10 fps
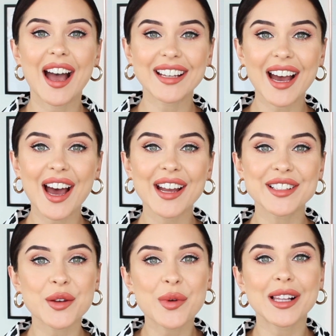Hi
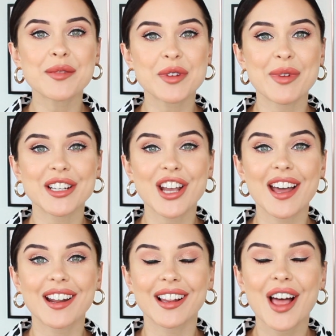guys, welcome to my
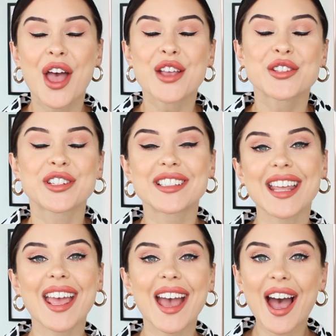channel. So
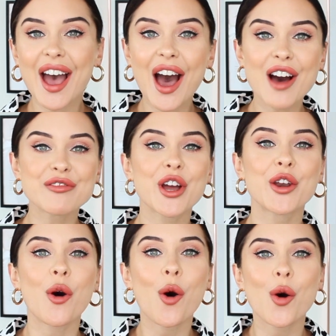today I have
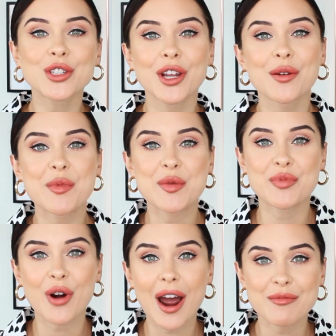an autumn
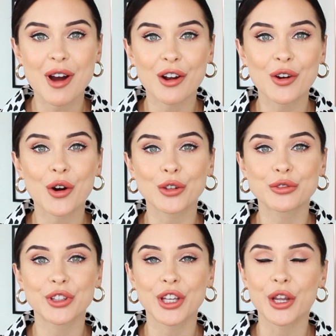Primark haul
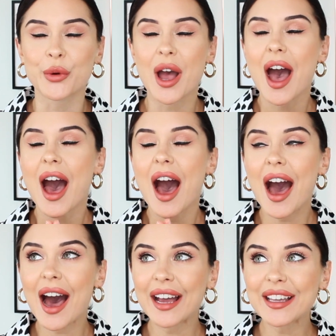for you.
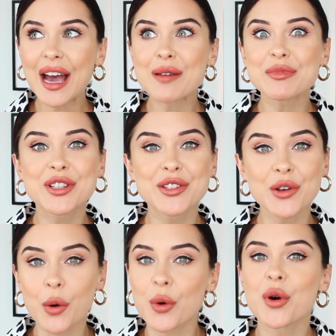I am
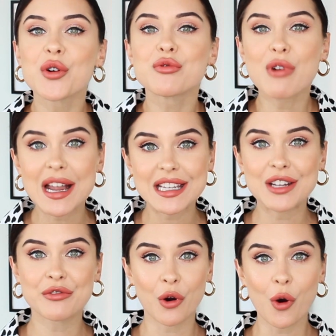so
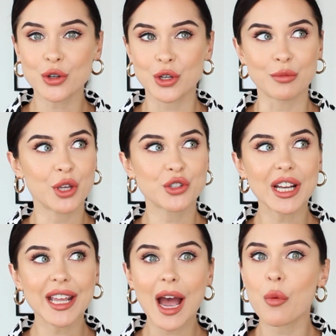ready for autumn.
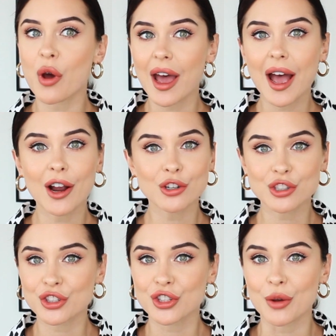Usually I want to hang on
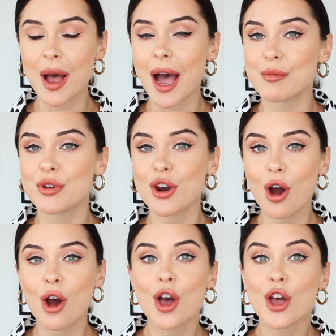to summer. I'm
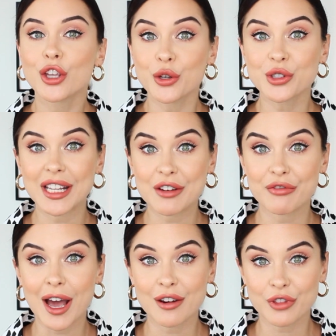not usually a
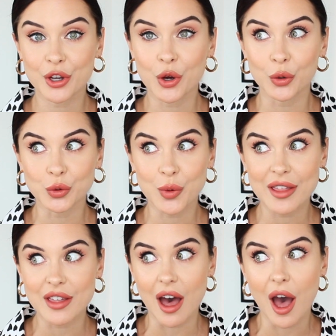fan of the cold
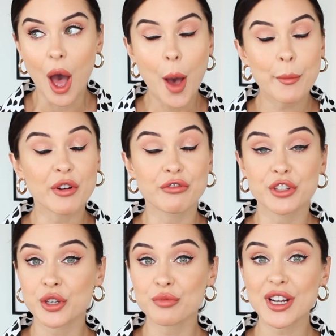weather, but for
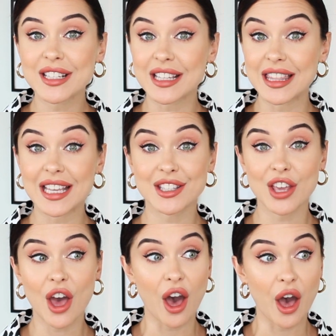some reason this
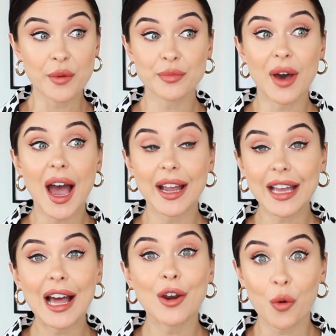year I
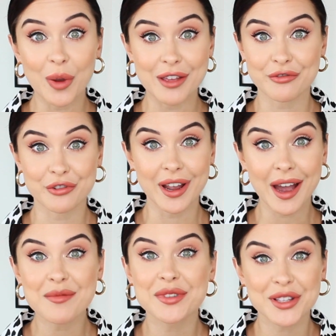cannot wait for it.
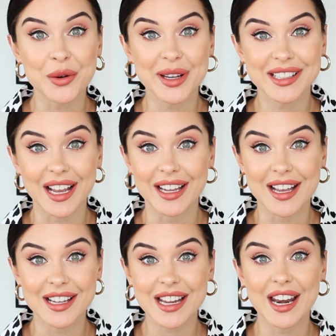I'm so
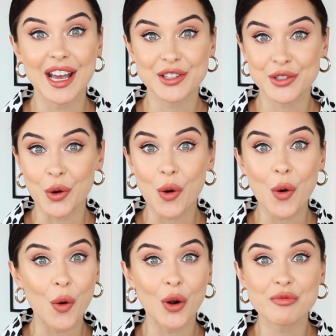excited, and I saw
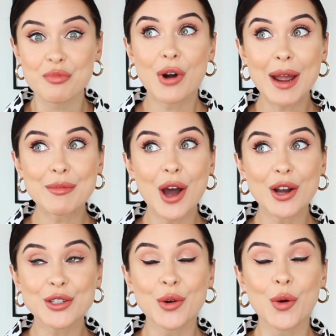all of
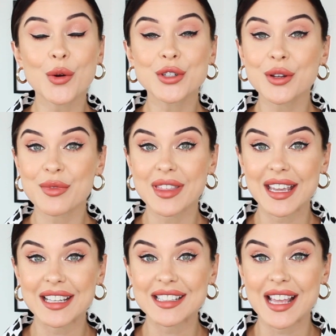Primark's autumn
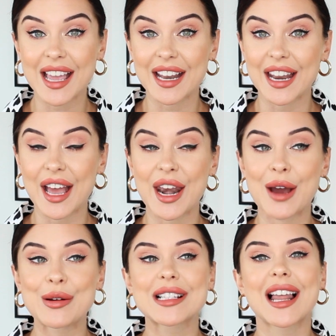things in and
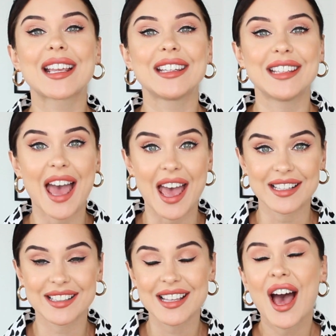I was like,
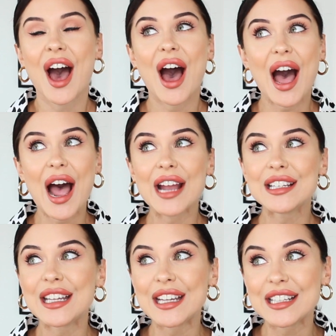yes, I
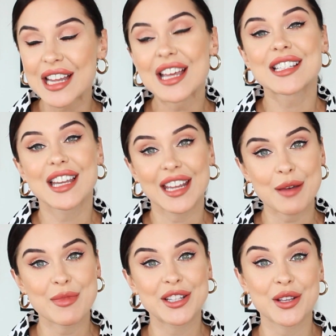need to
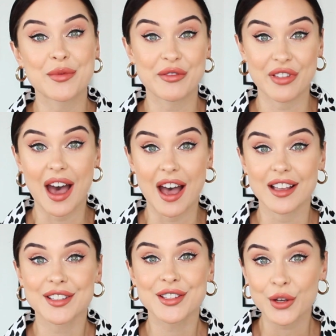get me some of
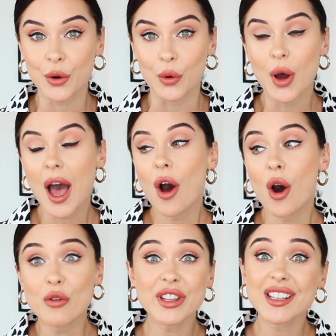that. So
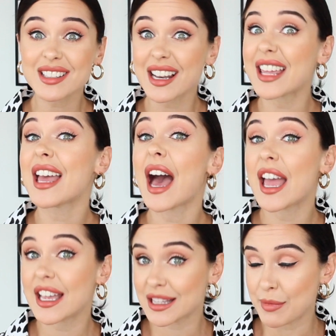obviously
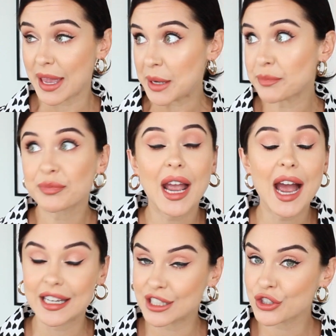it's me.
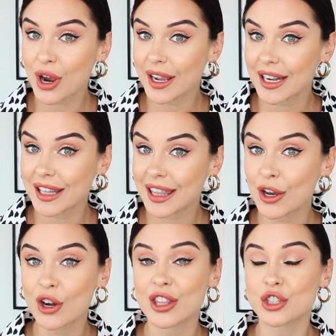I didn't try
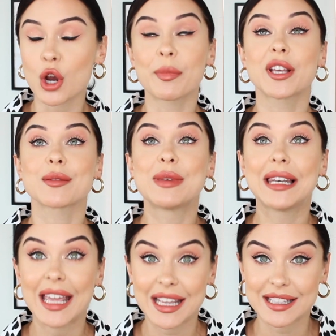anything on in the shop because I'm
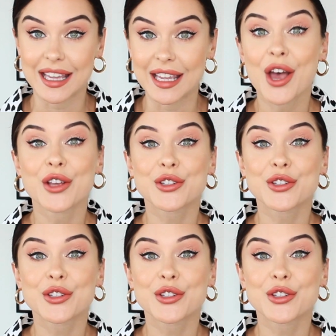lazy.